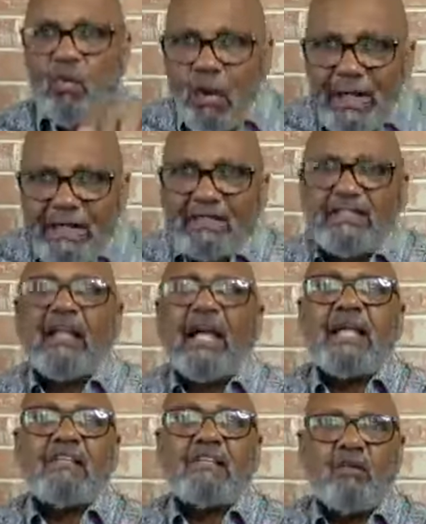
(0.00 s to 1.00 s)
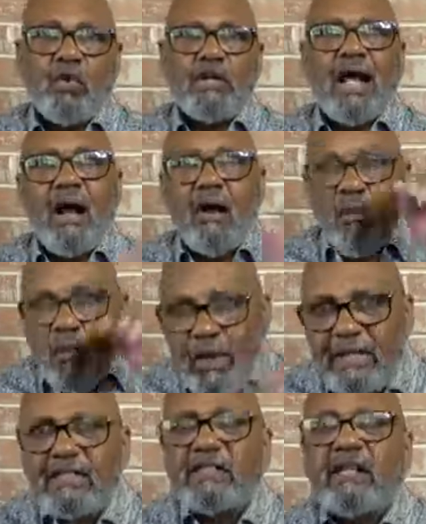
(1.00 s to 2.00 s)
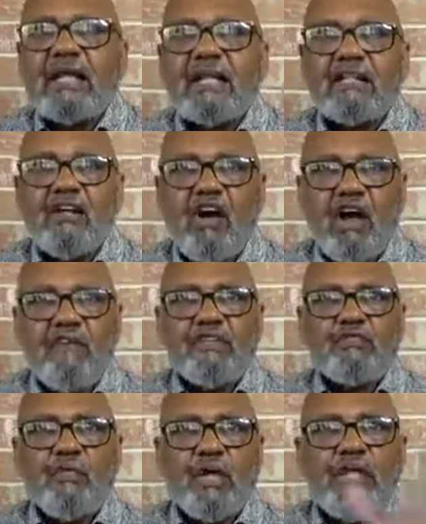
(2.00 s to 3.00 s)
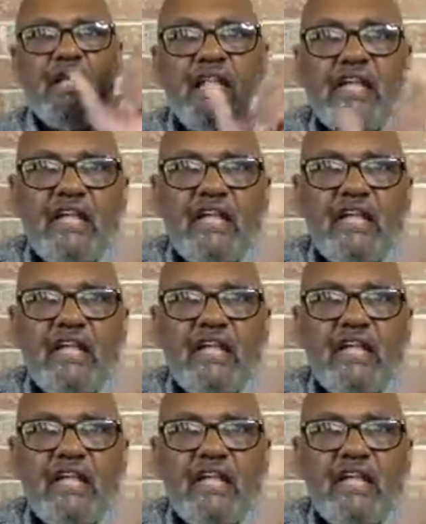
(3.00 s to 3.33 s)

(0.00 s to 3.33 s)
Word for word: Wait until I get the word out. Wait until I get the harvest ready.